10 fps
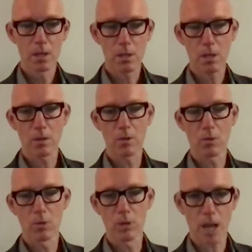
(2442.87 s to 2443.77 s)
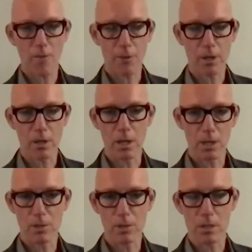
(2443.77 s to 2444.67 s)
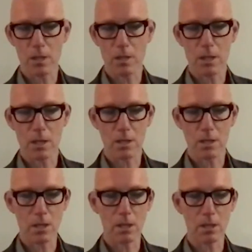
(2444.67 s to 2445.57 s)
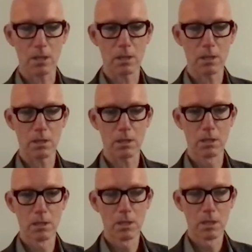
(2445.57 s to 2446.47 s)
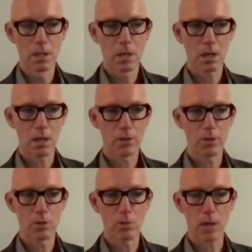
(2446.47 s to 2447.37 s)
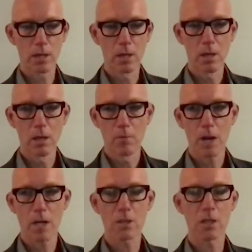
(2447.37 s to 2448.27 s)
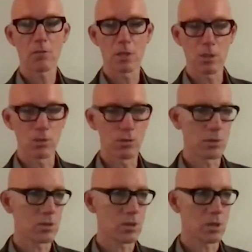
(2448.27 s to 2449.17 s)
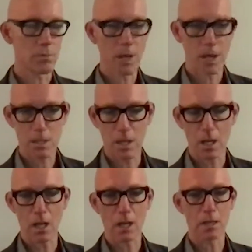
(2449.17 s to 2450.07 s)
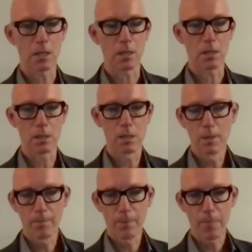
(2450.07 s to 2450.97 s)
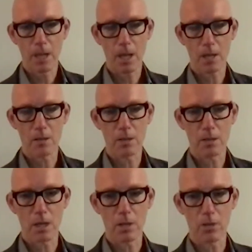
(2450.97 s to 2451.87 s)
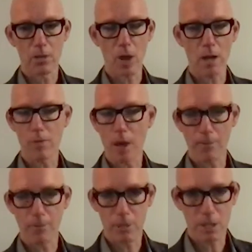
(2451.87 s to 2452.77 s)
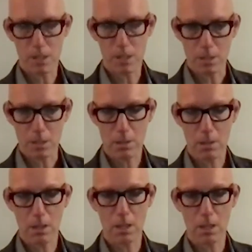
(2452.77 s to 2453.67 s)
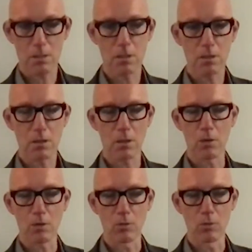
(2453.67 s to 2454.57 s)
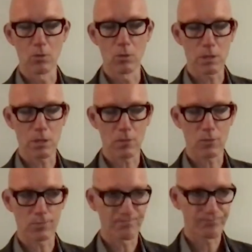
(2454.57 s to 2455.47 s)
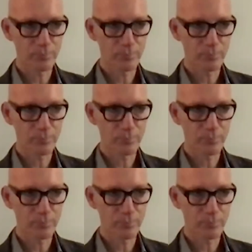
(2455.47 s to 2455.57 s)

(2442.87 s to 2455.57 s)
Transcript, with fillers: So there were all these African and Asian states now suddenly in uh, the UN passing resolutions on apartheid and and uh, the right of armed resistance against colonial rule and so forth.